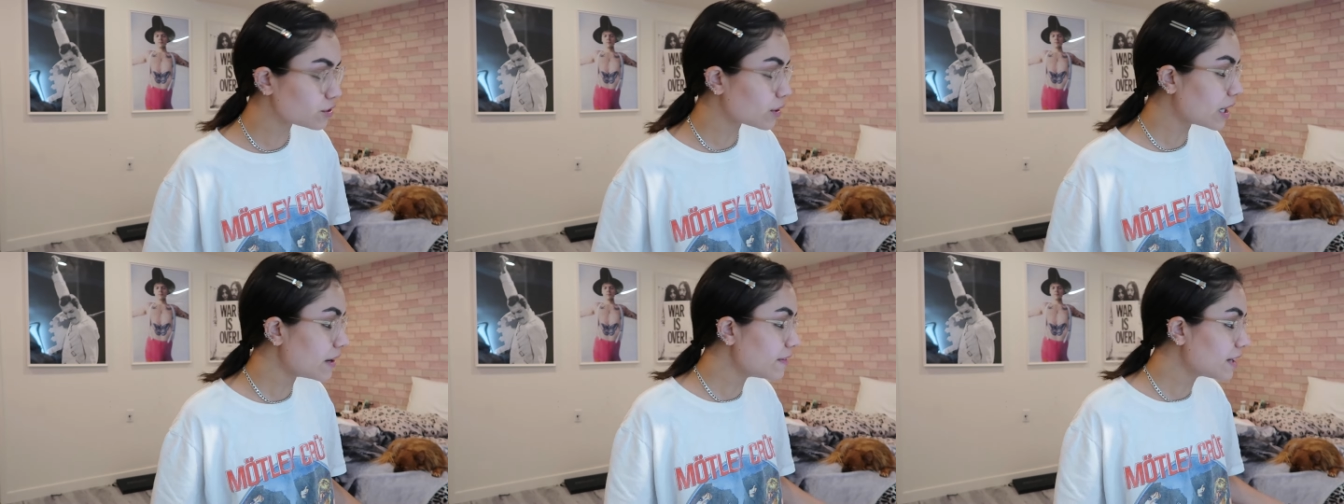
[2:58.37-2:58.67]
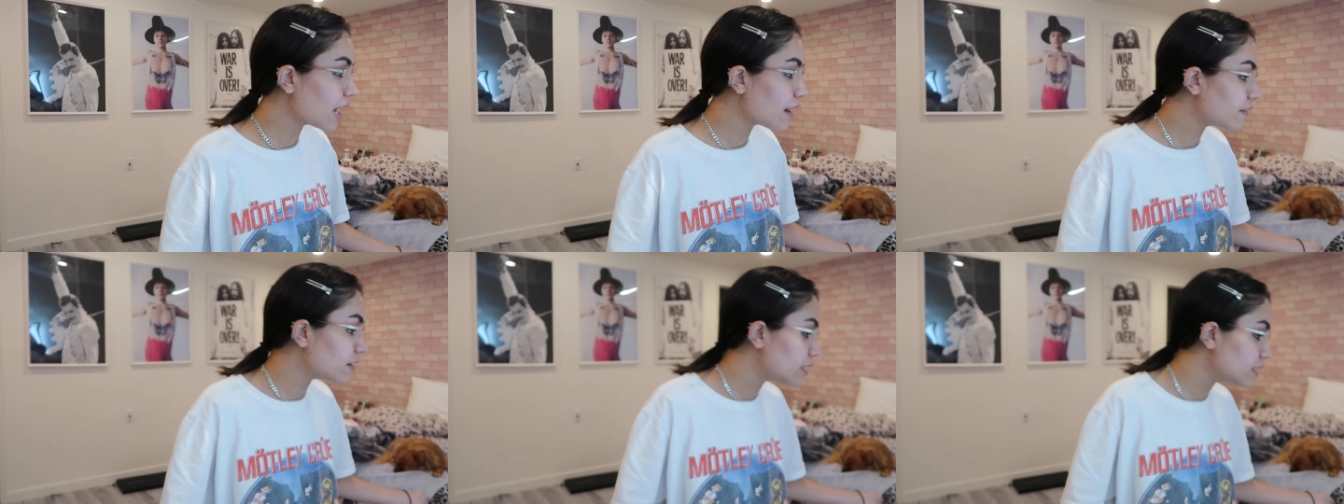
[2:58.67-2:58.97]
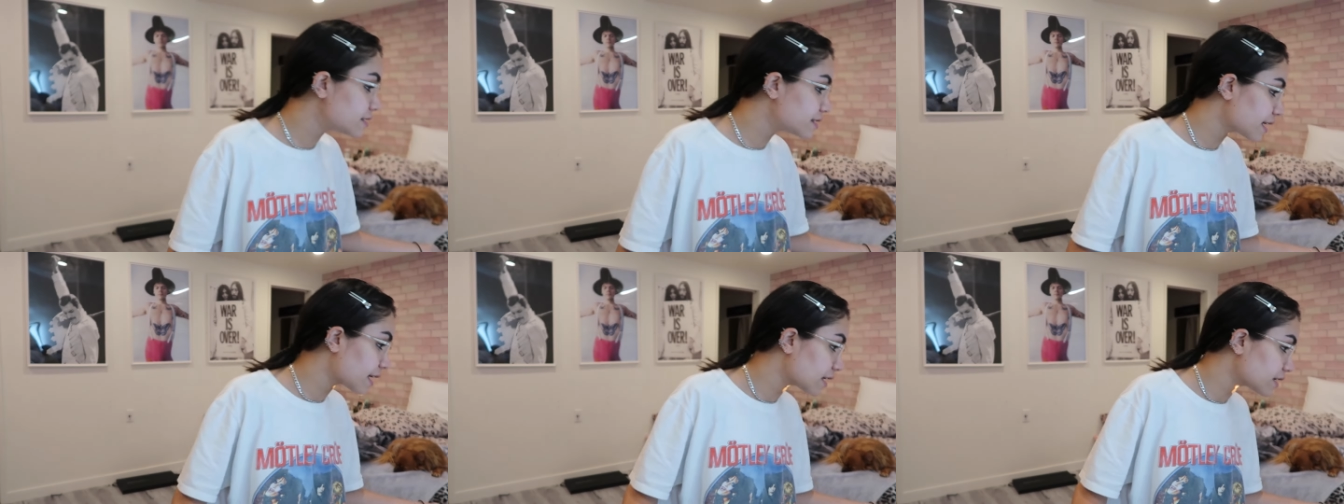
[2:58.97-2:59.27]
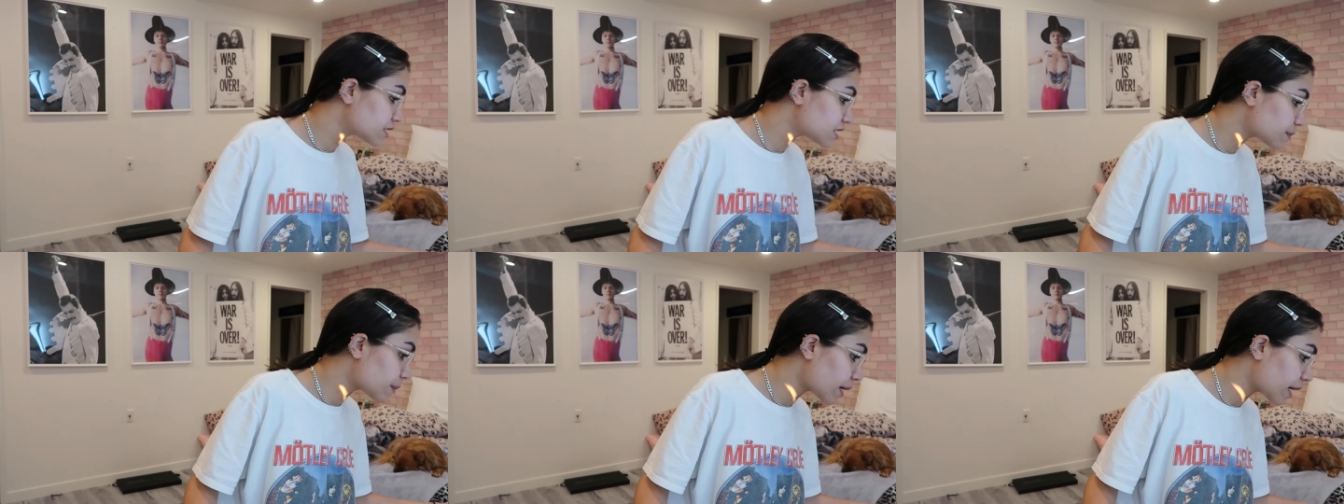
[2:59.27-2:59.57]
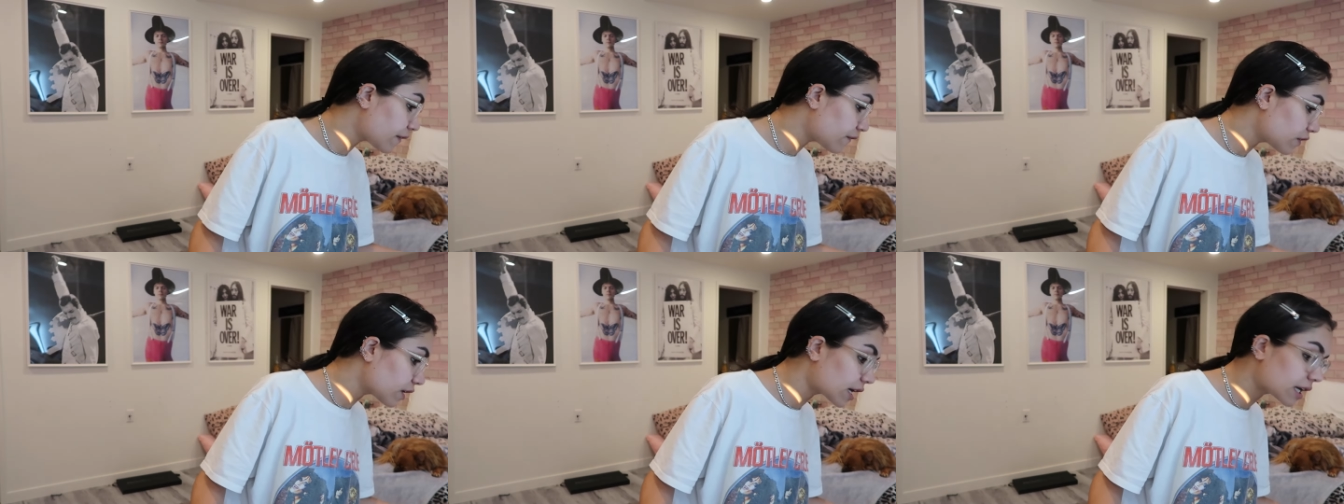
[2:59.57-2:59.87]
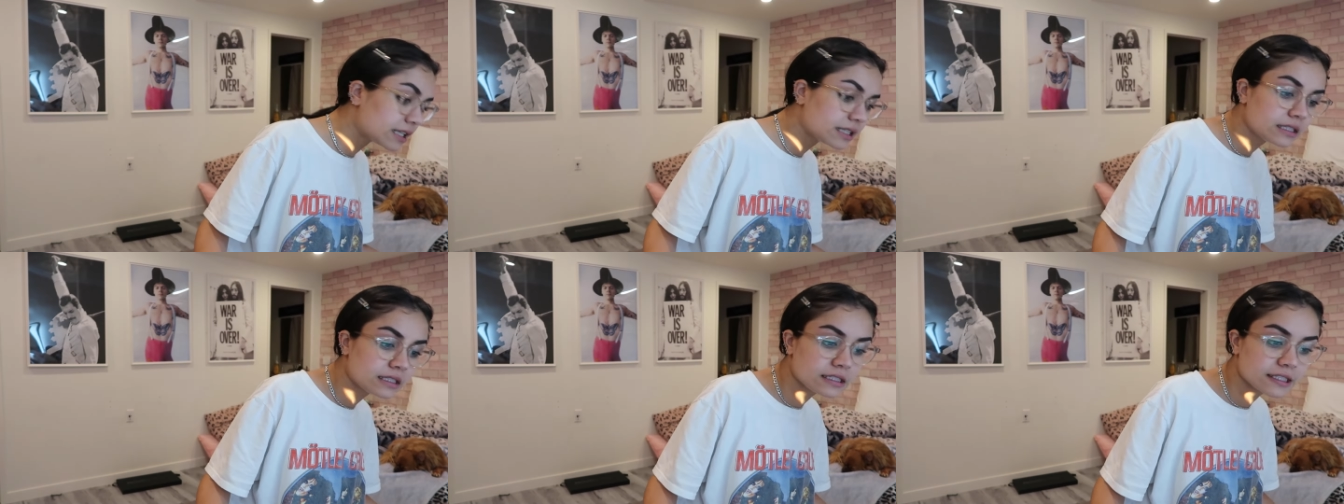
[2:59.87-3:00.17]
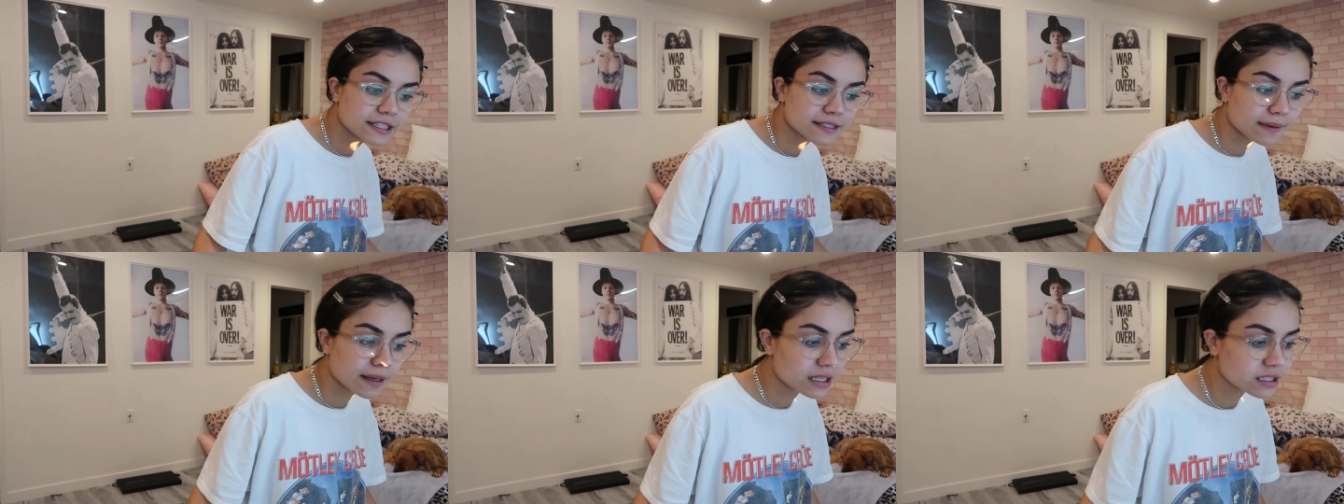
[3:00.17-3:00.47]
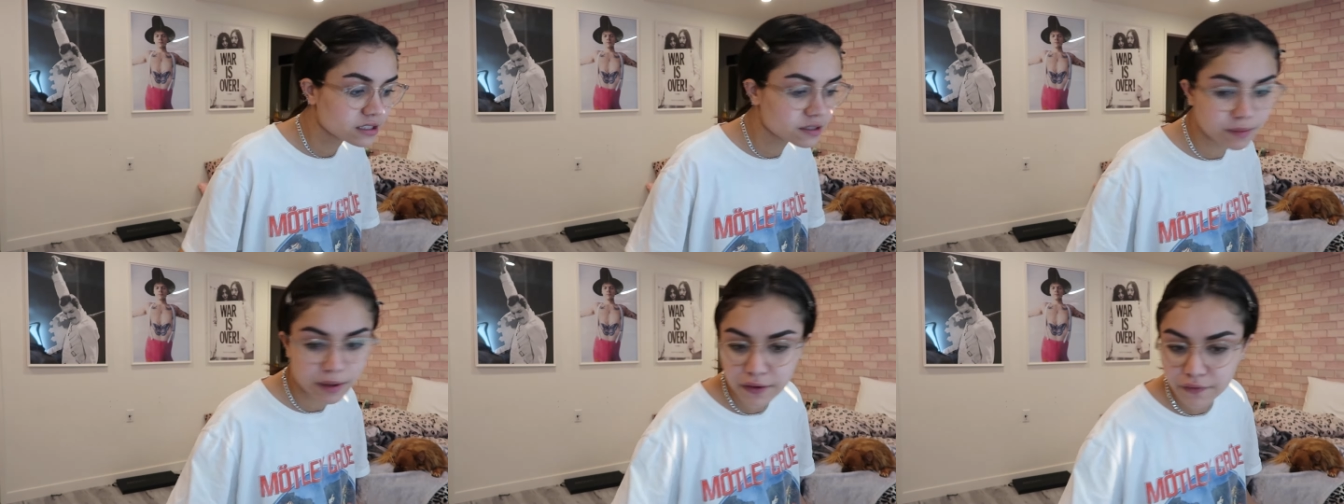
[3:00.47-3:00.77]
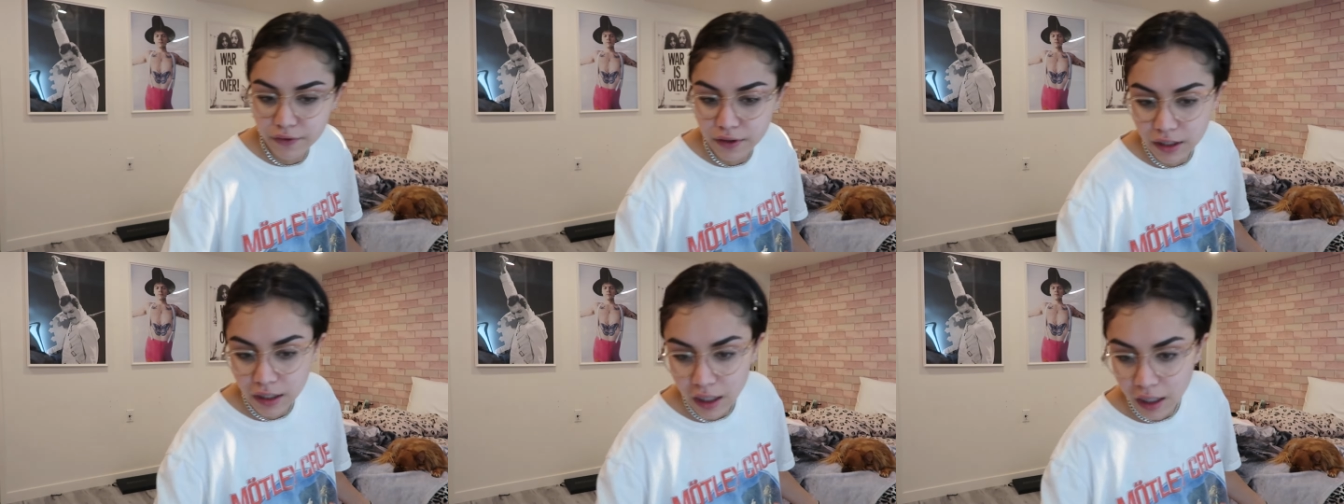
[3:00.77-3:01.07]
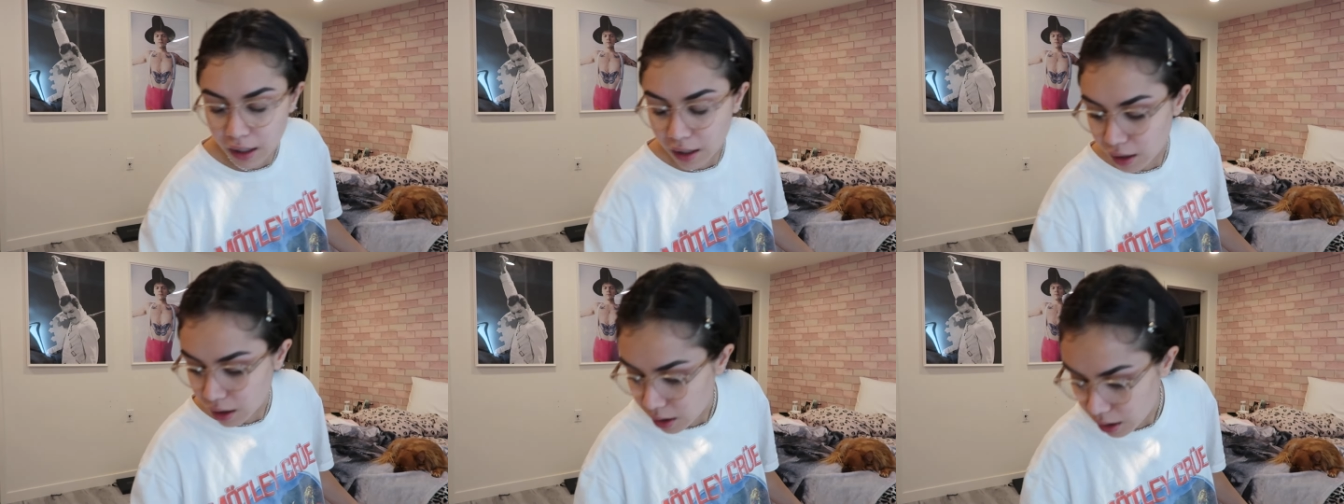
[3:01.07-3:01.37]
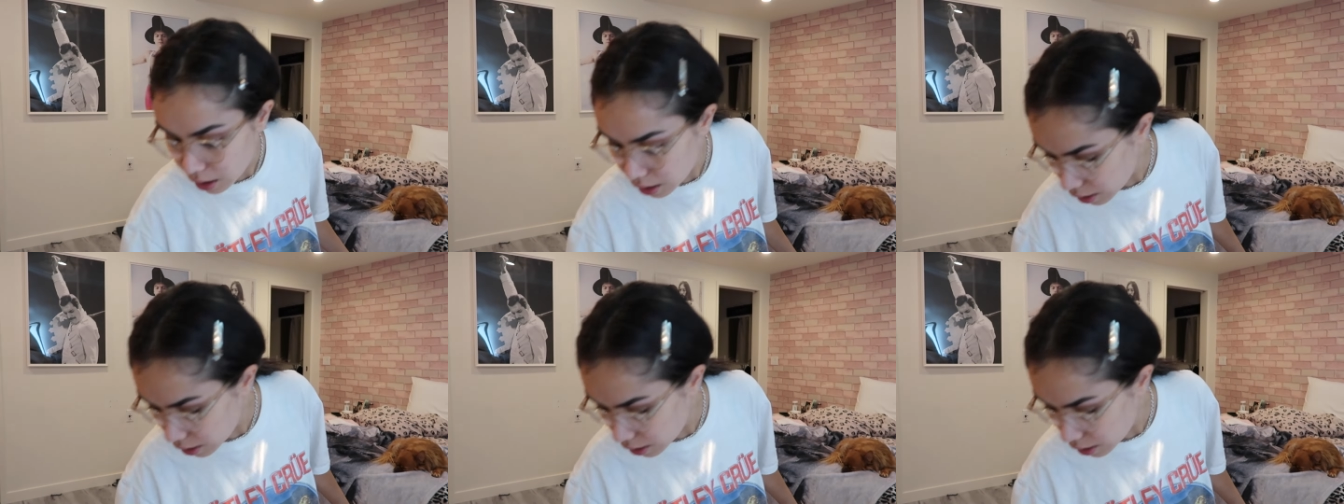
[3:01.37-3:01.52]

Do I even have any setting spray? I feel like I need setting spray for tonight.